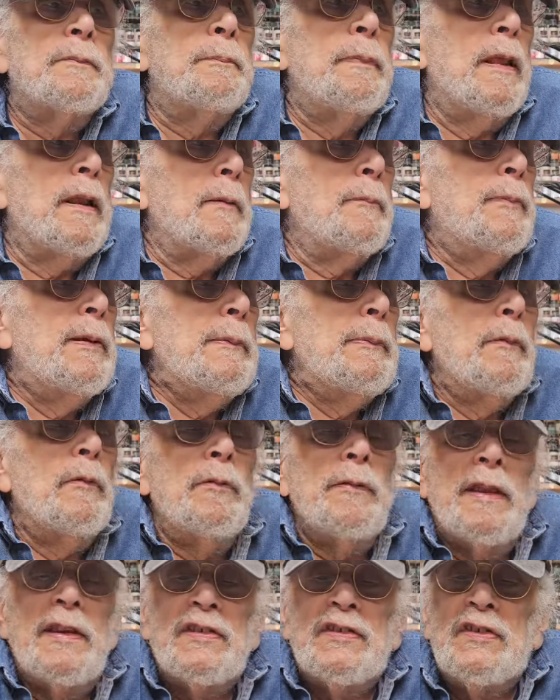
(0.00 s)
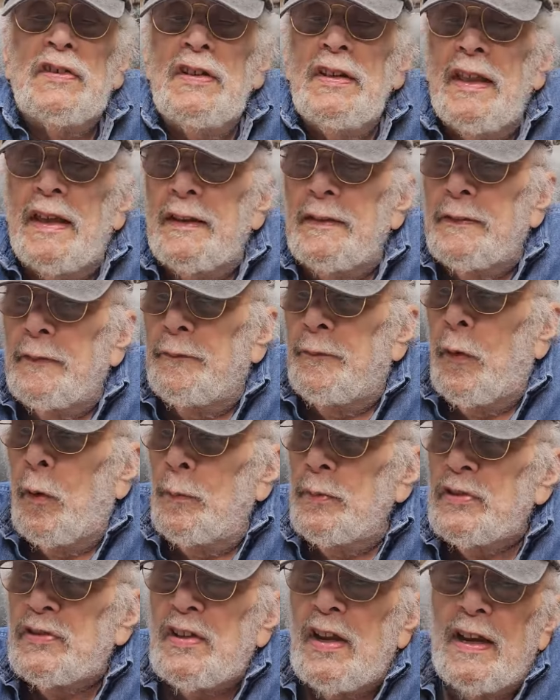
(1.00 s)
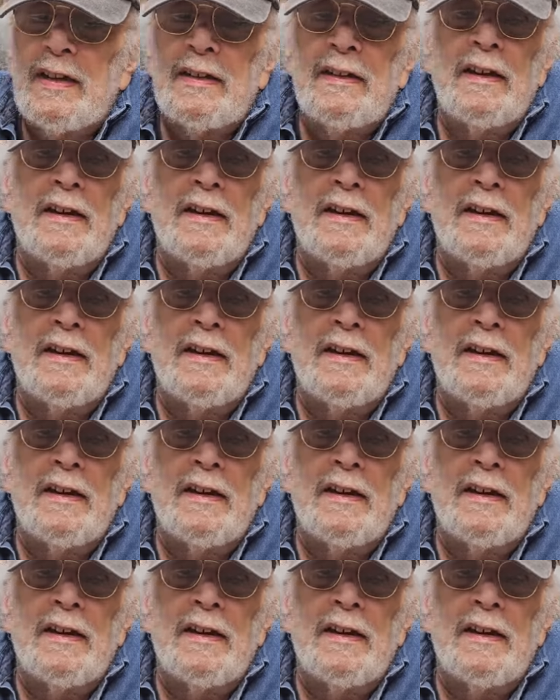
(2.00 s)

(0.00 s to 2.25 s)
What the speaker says: A lot of people, when they see that, the foam stacked